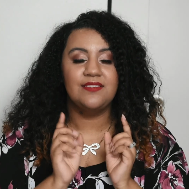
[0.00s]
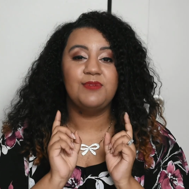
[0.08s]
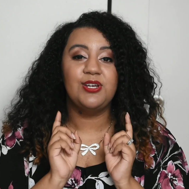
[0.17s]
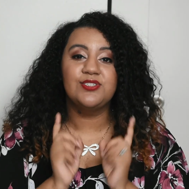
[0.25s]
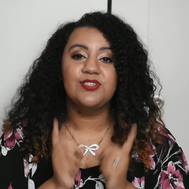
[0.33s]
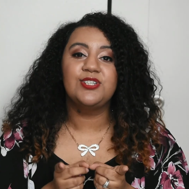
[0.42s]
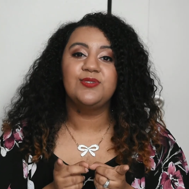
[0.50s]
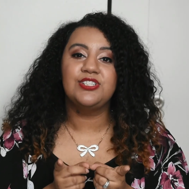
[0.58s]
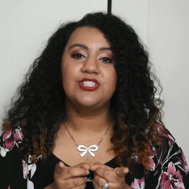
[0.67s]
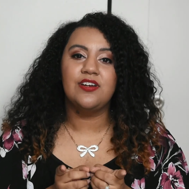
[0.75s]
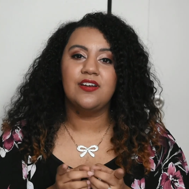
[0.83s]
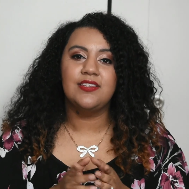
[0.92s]
make sure you
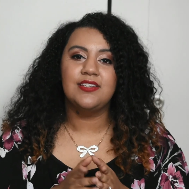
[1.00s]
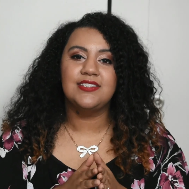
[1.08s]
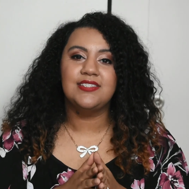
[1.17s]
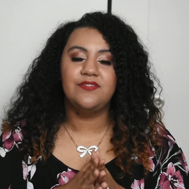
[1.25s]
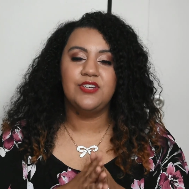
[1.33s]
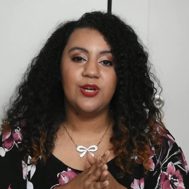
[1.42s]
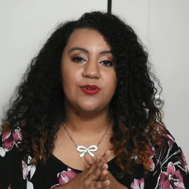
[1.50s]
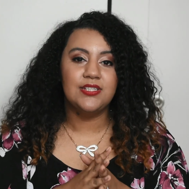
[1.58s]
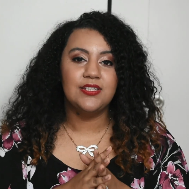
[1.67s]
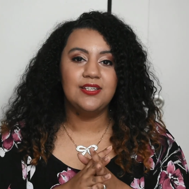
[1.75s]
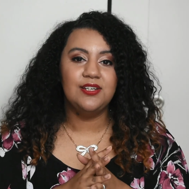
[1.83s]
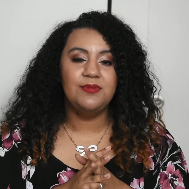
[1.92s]
share this video
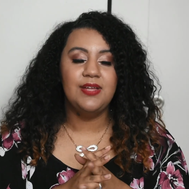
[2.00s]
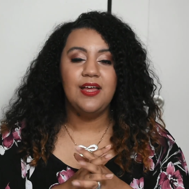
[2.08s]
to them.